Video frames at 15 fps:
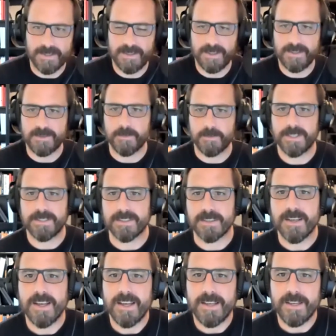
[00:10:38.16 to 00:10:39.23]
That's amazing.
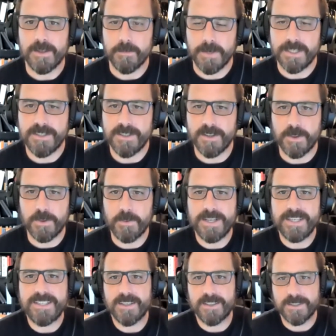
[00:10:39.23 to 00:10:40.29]
You mentioned the
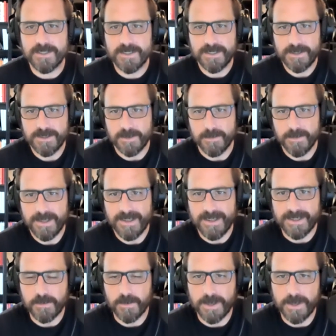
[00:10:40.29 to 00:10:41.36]
three-tier system
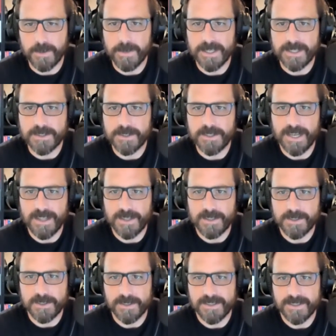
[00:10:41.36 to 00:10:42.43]
is one of the biggest
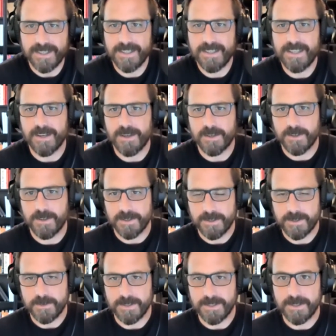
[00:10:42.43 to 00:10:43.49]
challenges in the alcohol industry,